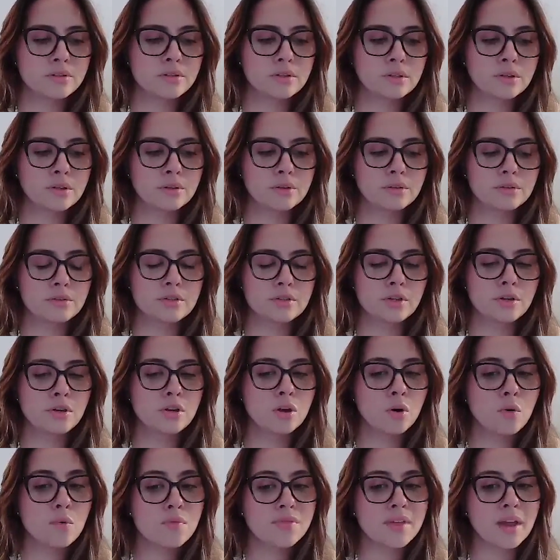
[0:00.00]
to
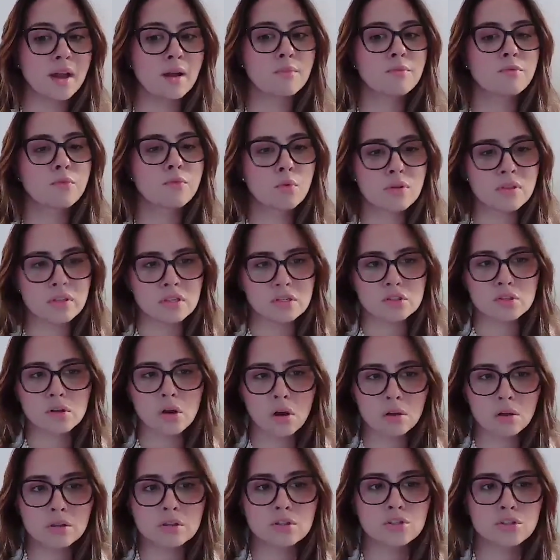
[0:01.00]
note that for these
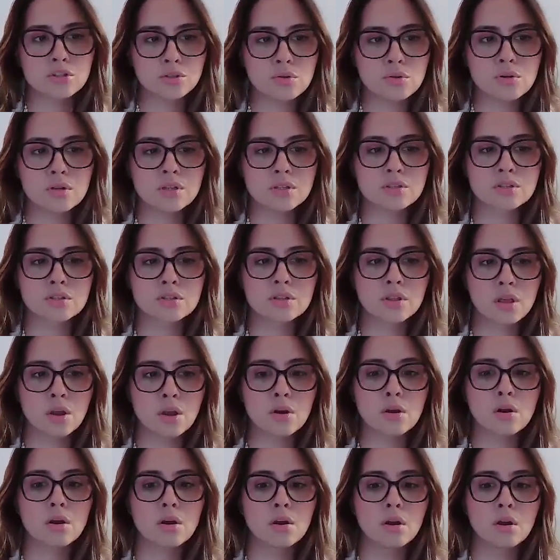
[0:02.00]
college students,
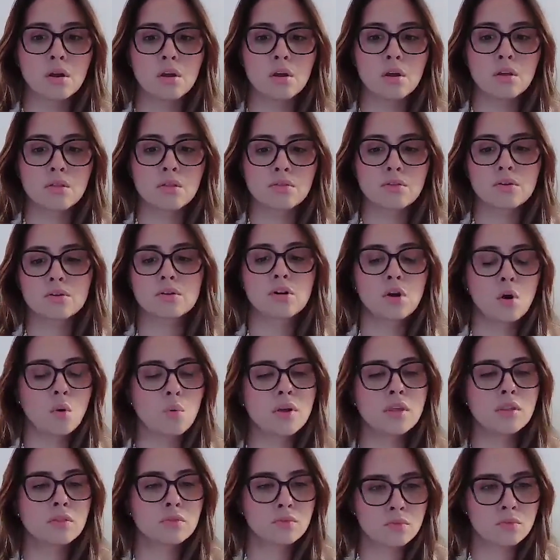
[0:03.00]
they're
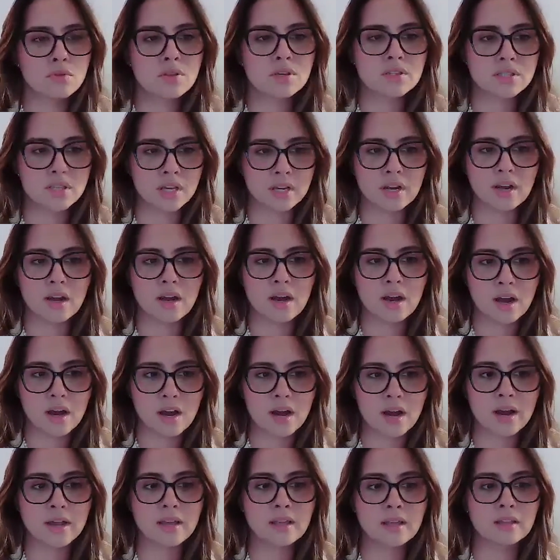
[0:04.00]
going through this at a
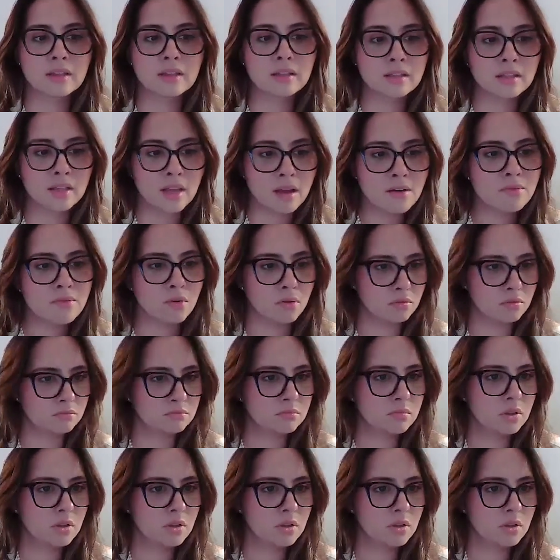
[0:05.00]
high level,